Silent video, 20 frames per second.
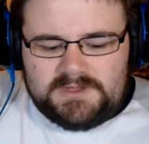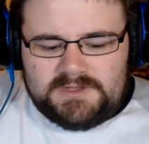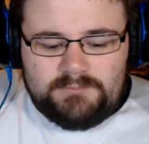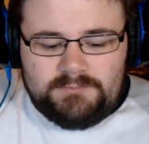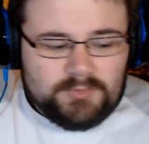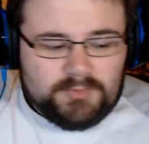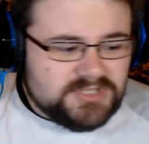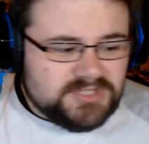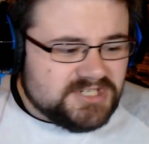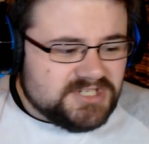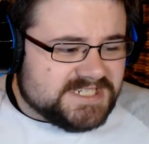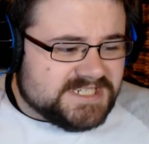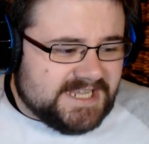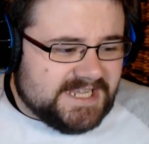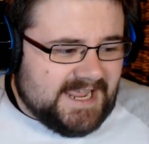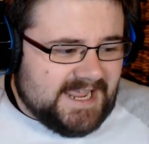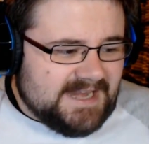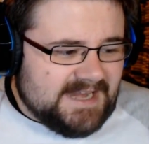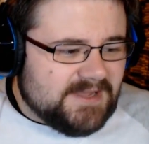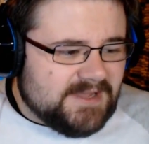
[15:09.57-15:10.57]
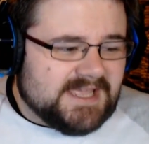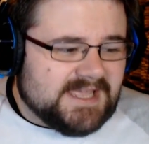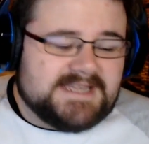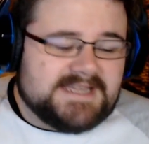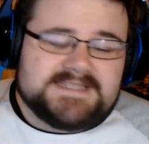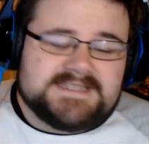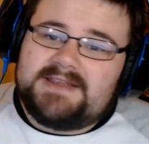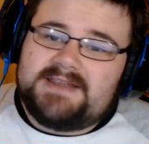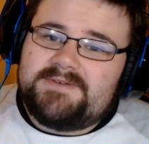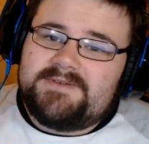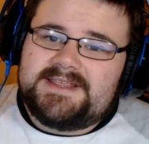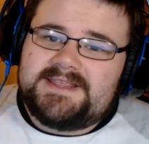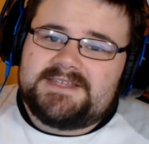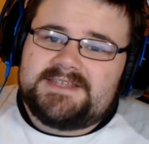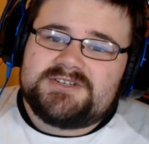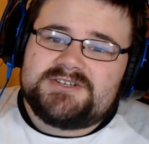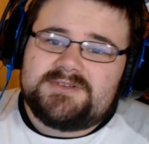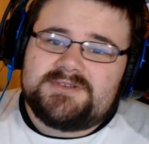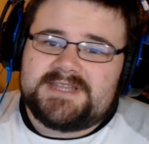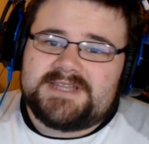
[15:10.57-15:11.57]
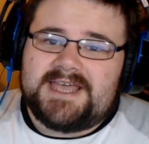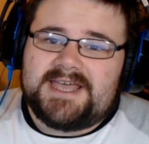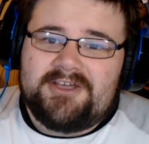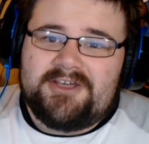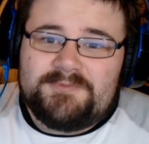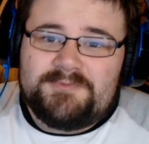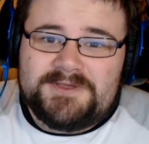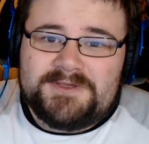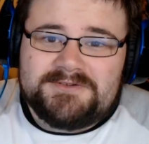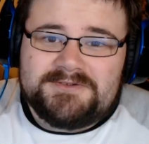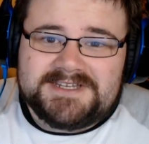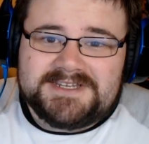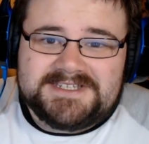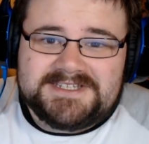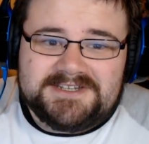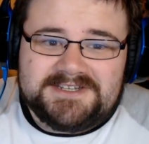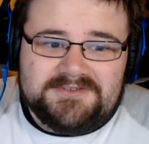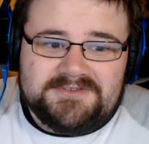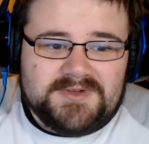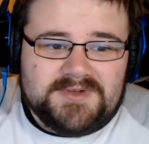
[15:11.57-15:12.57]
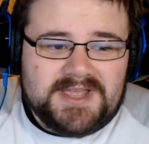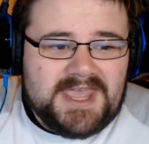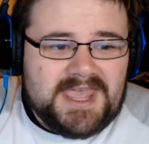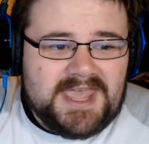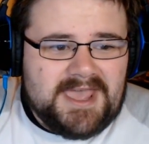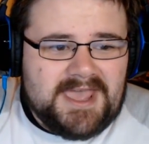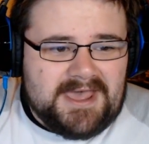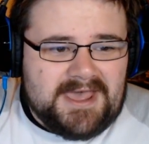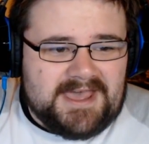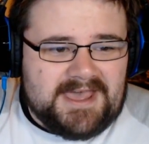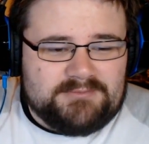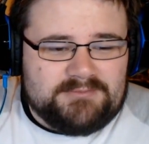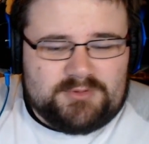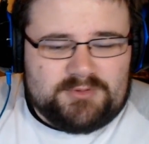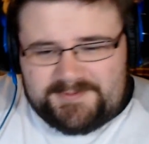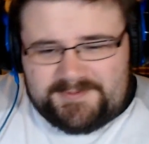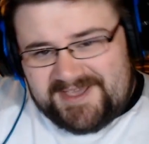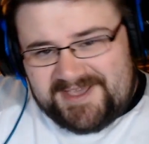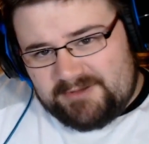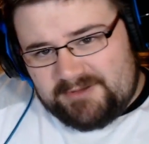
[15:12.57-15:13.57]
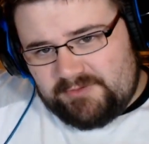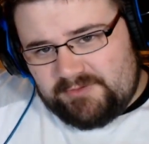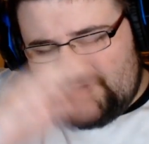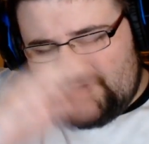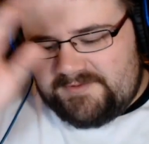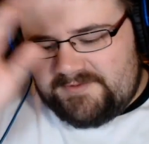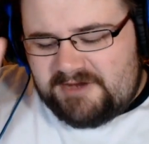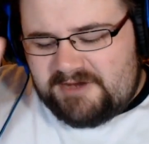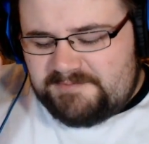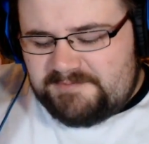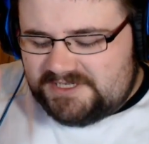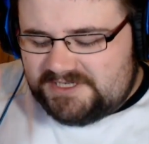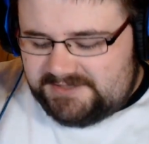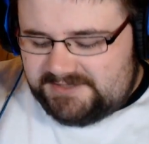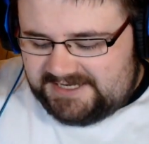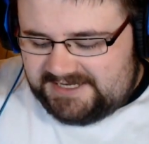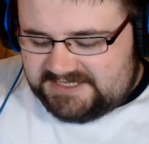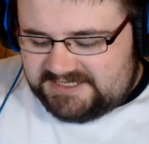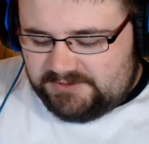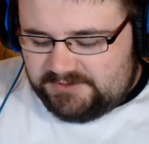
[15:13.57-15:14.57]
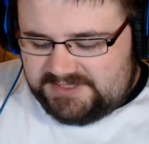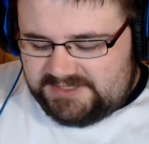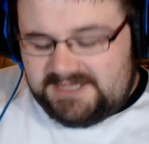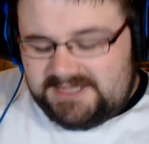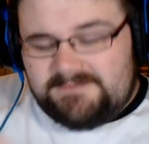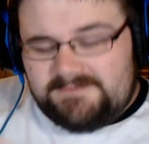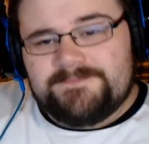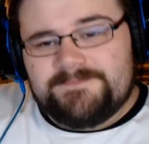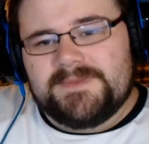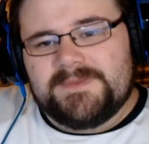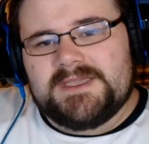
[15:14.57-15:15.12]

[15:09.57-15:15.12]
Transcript: But we'll just see. Anyway, guys, I really enjoyed that. I hope you did too. And um, we'll be back with another episode next Monday.